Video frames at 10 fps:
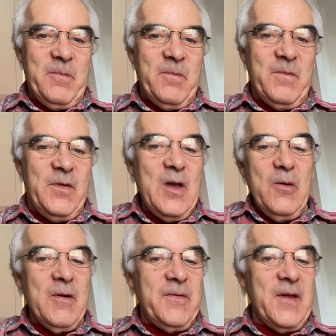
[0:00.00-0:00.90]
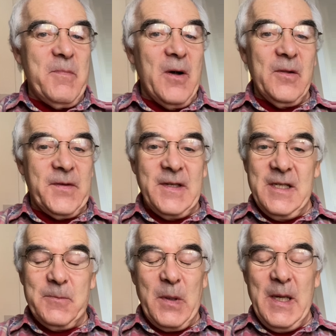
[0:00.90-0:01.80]
view of the
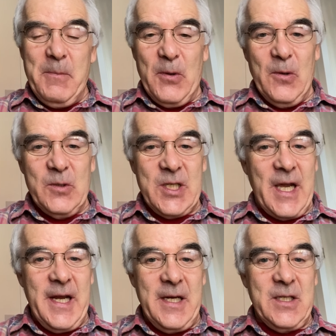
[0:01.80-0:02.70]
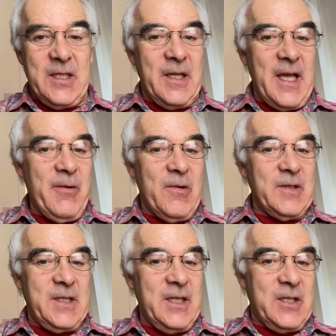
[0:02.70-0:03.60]
Maltese people changed and they
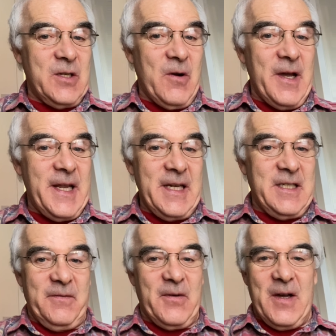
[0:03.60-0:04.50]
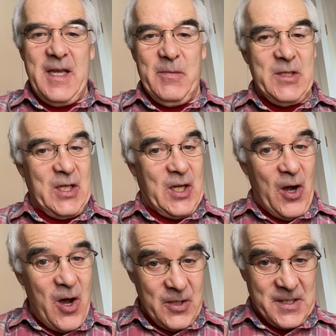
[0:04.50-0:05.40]
wanted to identify him as a
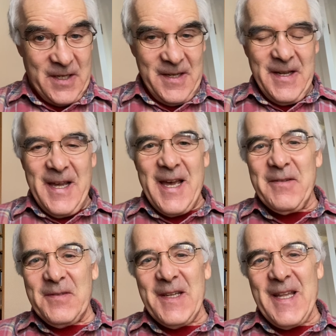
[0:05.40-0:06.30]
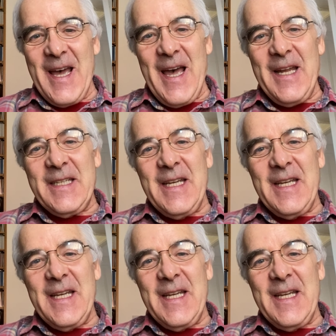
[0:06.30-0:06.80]
god after that.